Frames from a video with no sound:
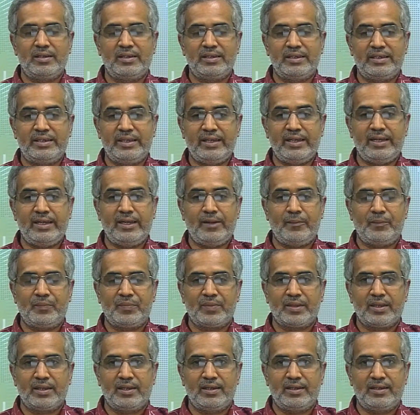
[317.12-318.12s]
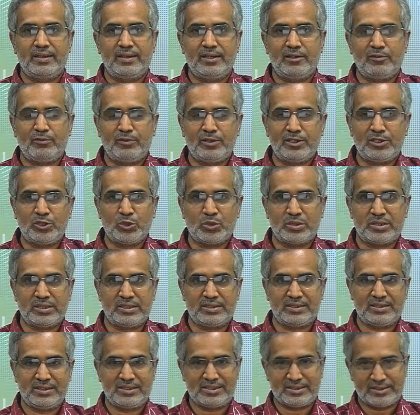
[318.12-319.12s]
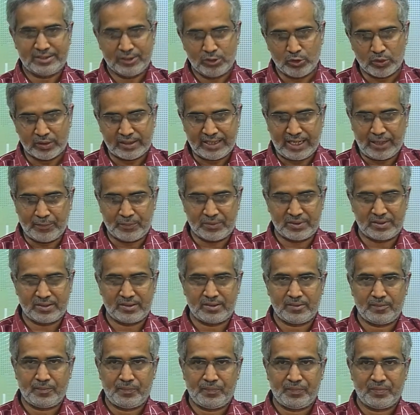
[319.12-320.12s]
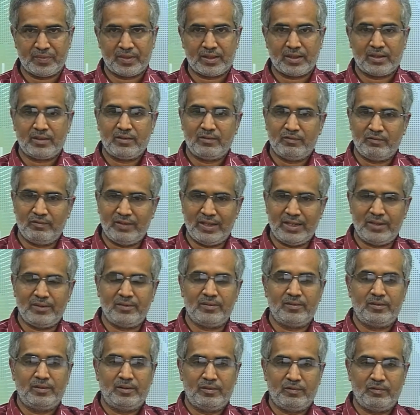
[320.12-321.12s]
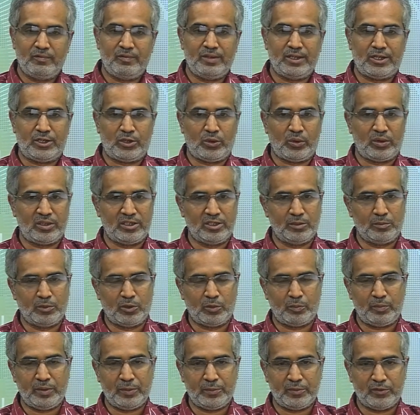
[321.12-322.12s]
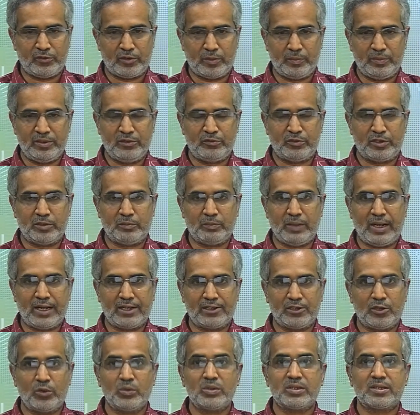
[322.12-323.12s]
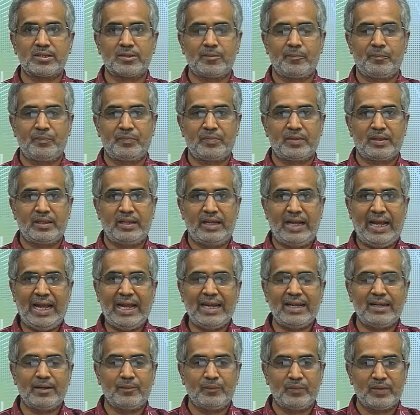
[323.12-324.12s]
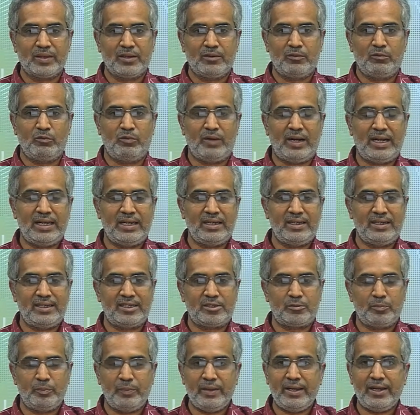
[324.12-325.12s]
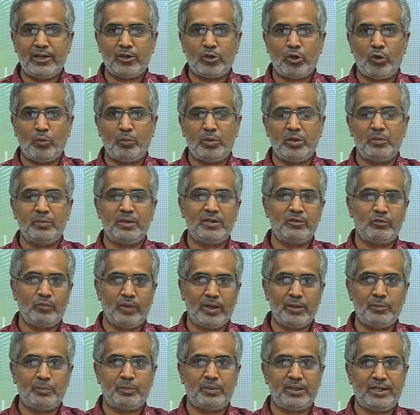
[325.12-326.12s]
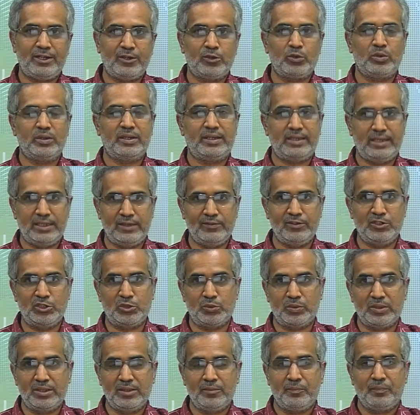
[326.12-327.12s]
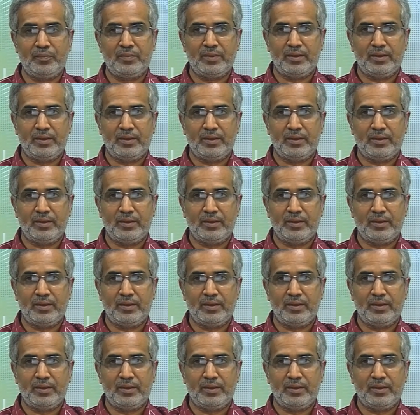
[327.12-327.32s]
they refer to certain stereotypes when we are talking about people from different backgrounds, and while it may compliment one particular individual,